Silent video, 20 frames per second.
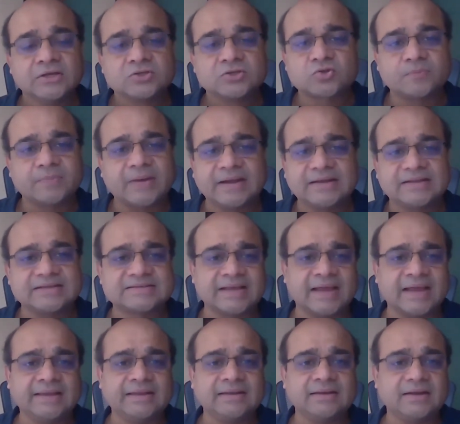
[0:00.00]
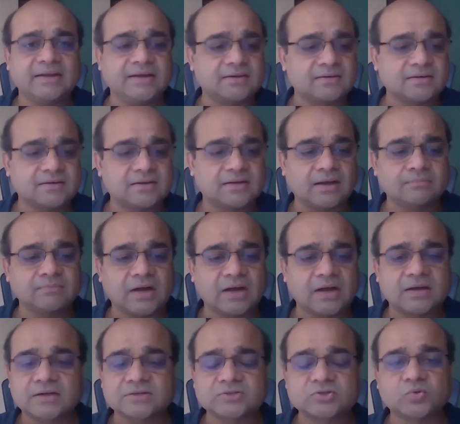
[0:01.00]
So by design, it
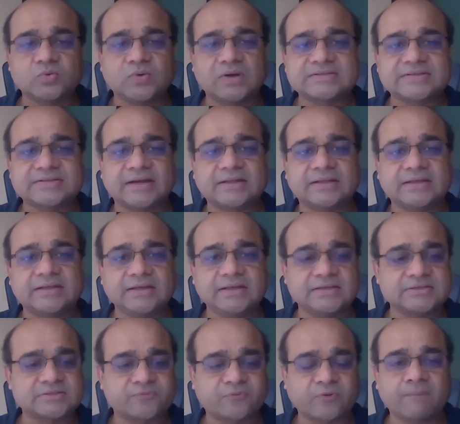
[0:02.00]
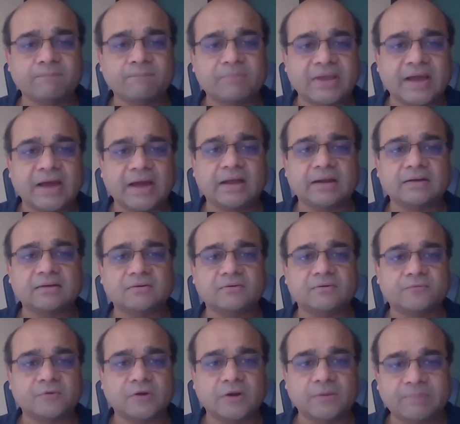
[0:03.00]
occurs to us that he is from Bihar,
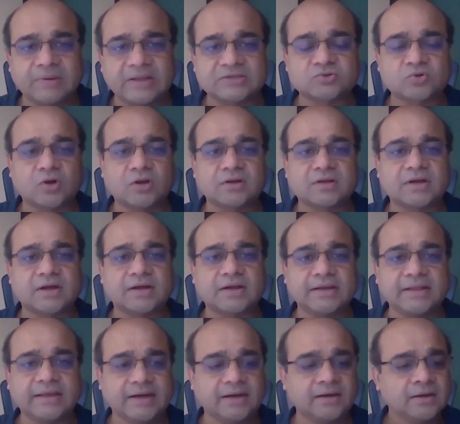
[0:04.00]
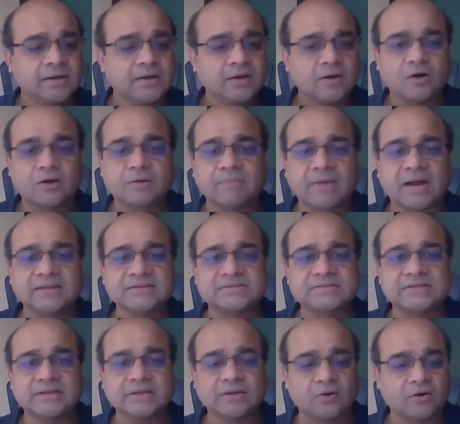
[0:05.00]
a place called Khagadia, or
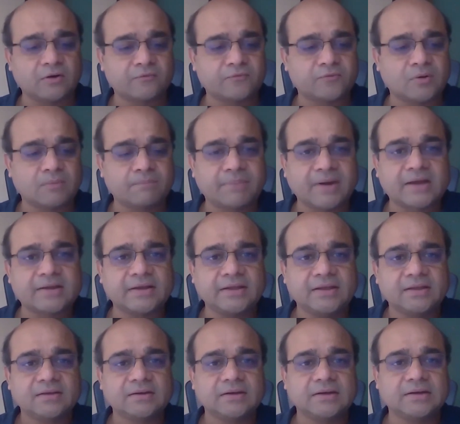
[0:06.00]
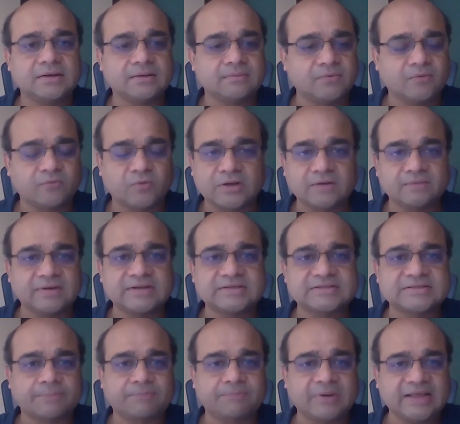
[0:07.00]
Mansi, or from Bakri, whatever is
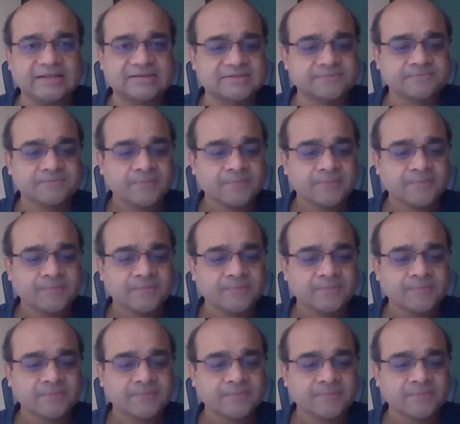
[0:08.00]
the place.